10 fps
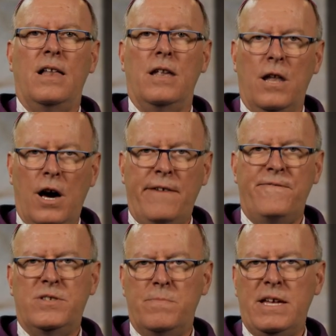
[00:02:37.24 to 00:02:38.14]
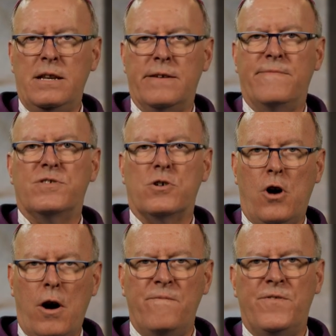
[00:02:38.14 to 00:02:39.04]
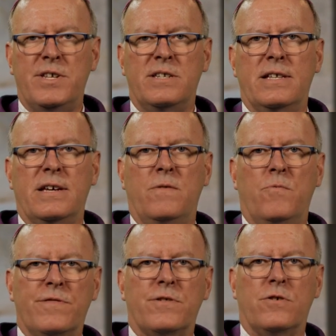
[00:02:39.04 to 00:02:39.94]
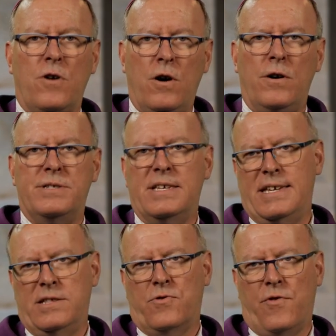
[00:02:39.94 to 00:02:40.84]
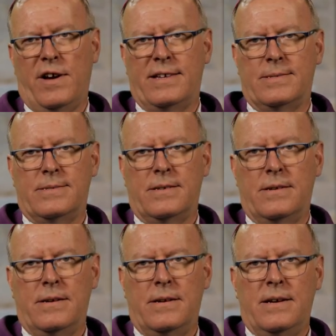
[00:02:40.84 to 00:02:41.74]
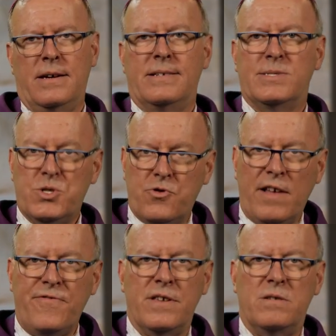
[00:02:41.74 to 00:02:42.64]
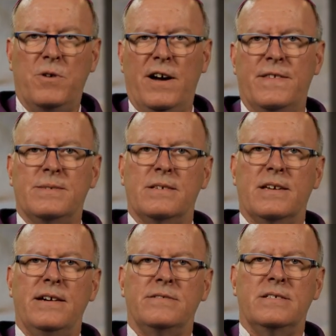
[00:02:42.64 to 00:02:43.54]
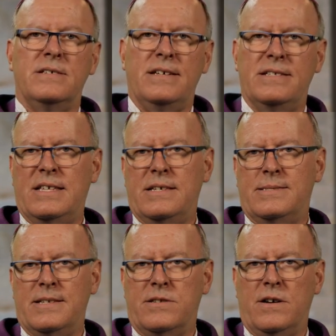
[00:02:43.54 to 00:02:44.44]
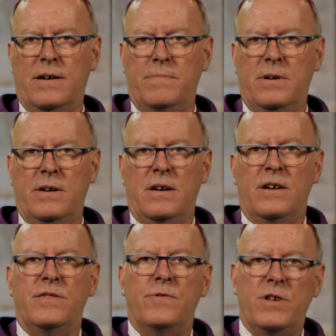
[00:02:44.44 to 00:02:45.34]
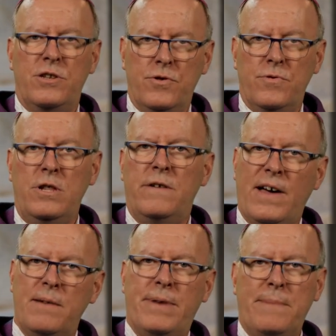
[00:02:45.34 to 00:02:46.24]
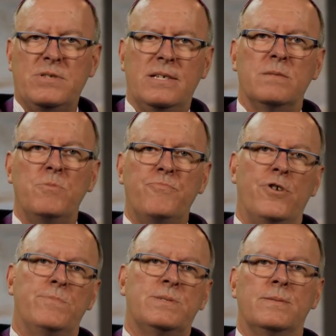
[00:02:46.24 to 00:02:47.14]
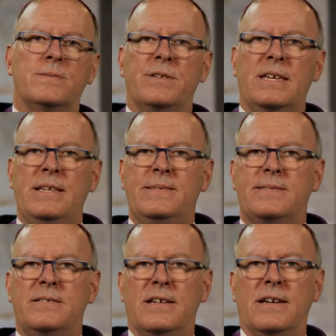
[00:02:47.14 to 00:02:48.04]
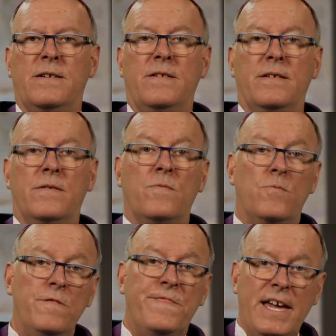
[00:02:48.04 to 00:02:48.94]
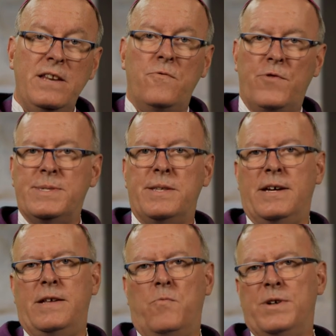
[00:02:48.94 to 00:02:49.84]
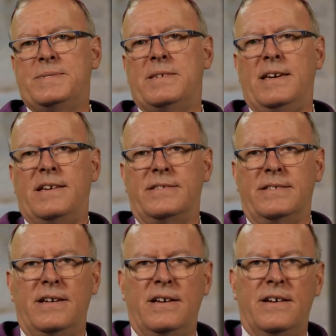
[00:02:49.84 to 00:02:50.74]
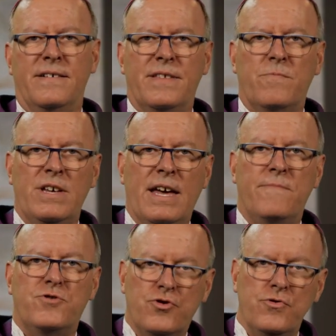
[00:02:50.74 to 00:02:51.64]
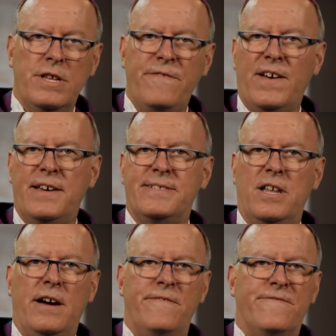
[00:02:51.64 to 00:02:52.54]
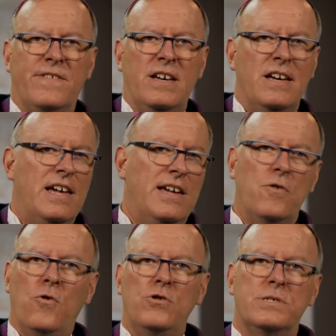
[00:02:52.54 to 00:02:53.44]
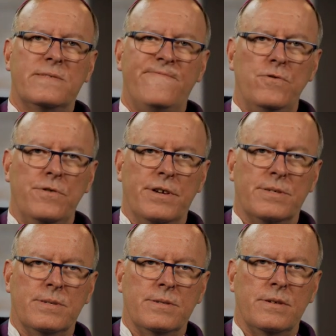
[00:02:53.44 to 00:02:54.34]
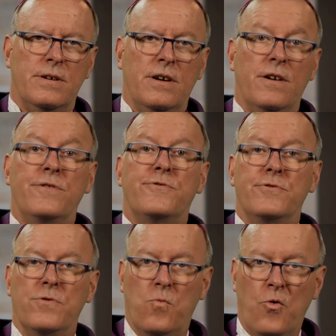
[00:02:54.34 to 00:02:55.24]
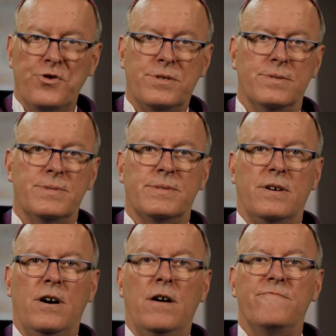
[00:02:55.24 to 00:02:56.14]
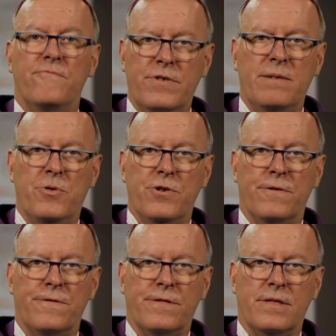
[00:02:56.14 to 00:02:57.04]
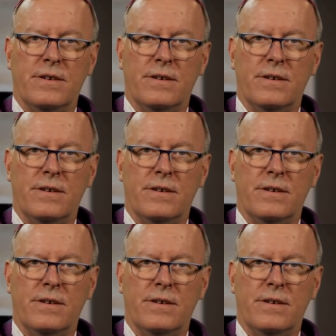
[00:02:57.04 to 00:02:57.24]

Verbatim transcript: life to be lived confidently with God in Christ. Strengthened by this encounter and testing time, the renewal of our baptismal promises on Easter Day will then resonate once again that we have truly found life in all its fullness through the waters of rebirth.